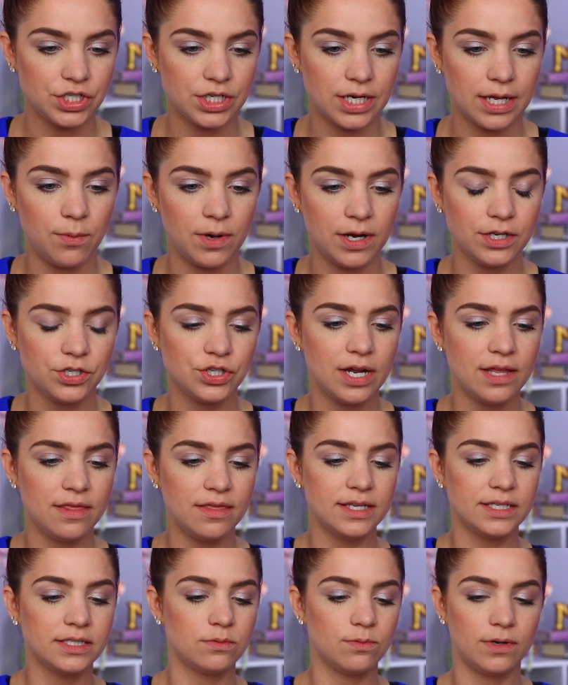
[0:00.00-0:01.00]
And I wanna try
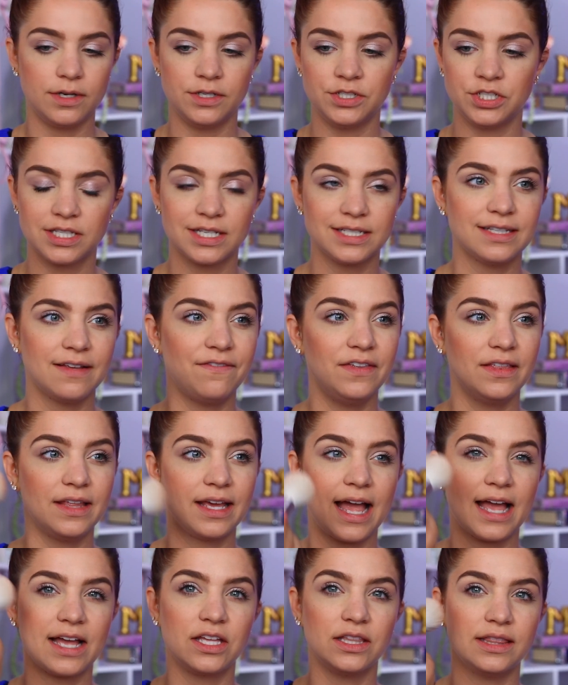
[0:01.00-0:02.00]
this one just cause I feel like
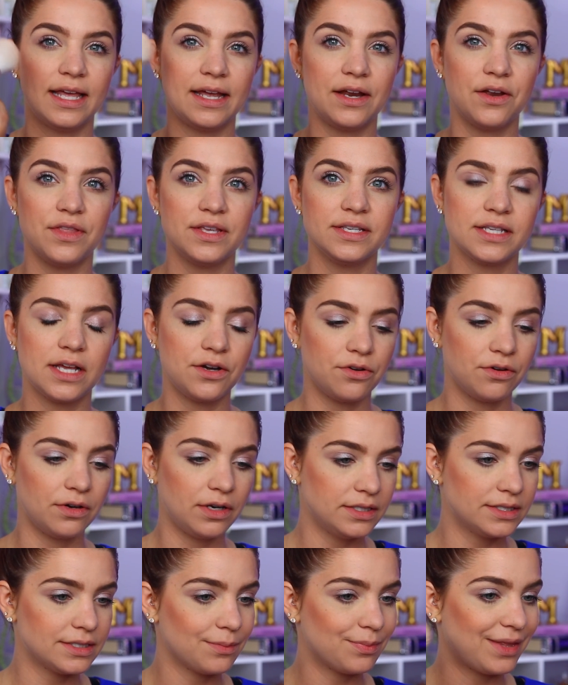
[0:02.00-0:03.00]
I could layer this
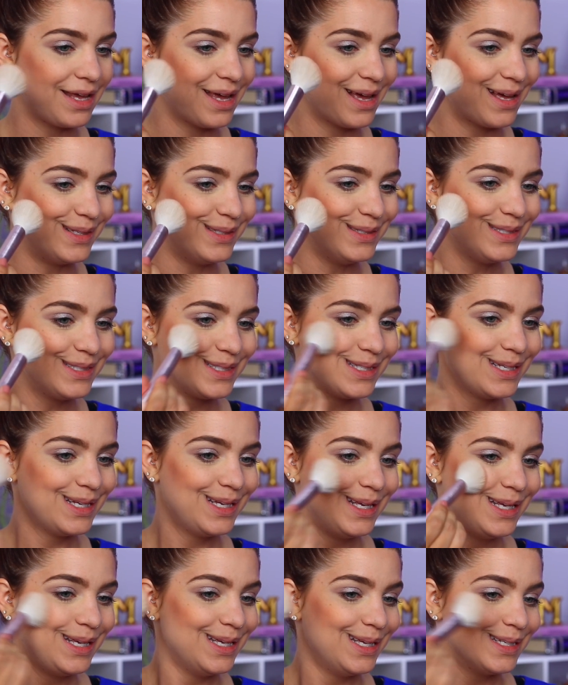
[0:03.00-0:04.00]
underneath something else.
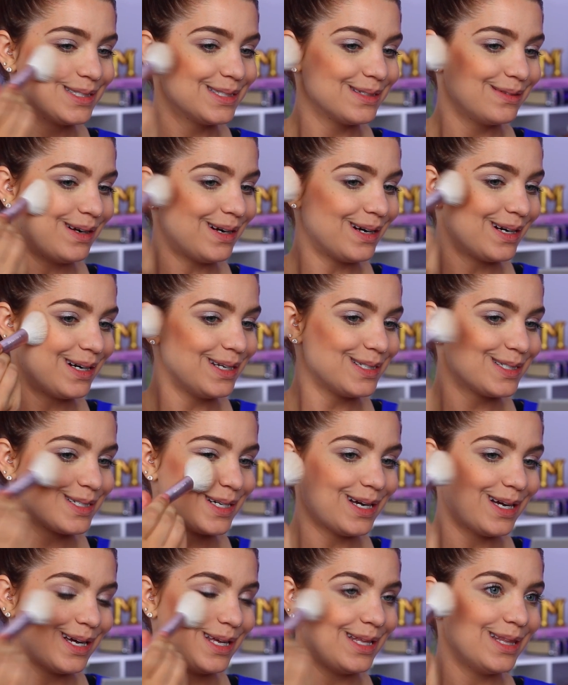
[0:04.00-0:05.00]
So we are gonna
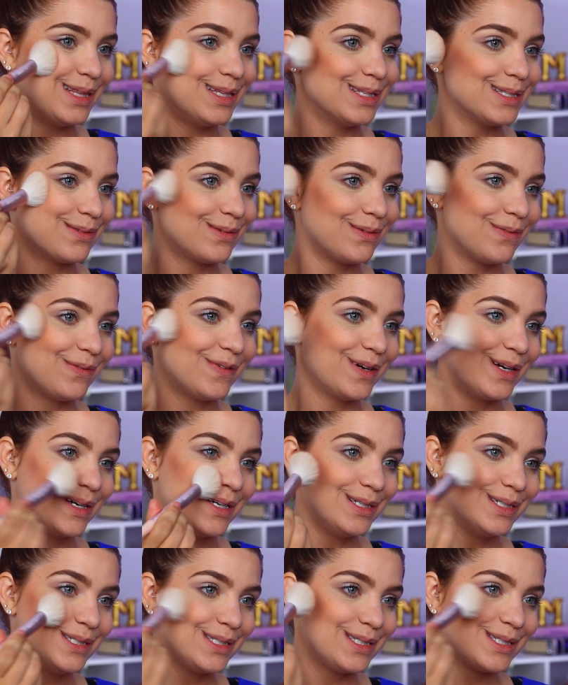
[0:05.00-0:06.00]
try this one
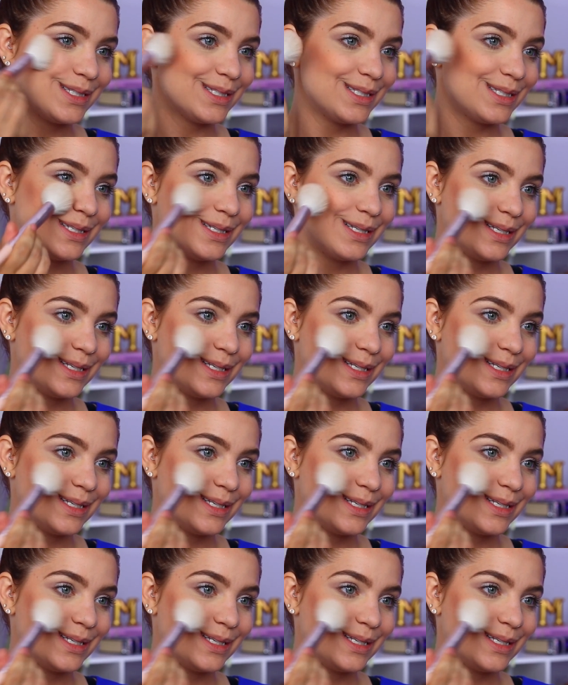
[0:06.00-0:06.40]
first.